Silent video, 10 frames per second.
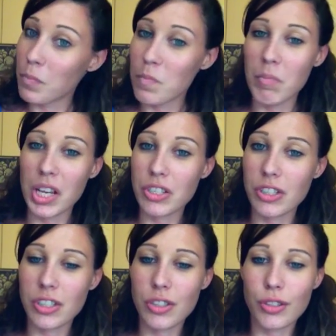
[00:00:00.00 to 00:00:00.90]
make
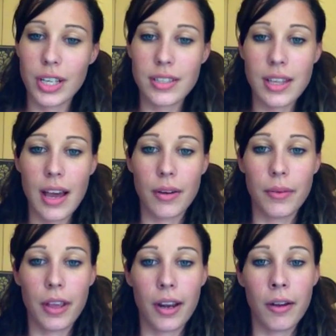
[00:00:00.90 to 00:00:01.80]
sure she drains
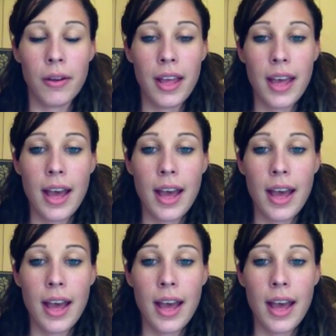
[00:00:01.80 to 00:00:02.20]
out, you know?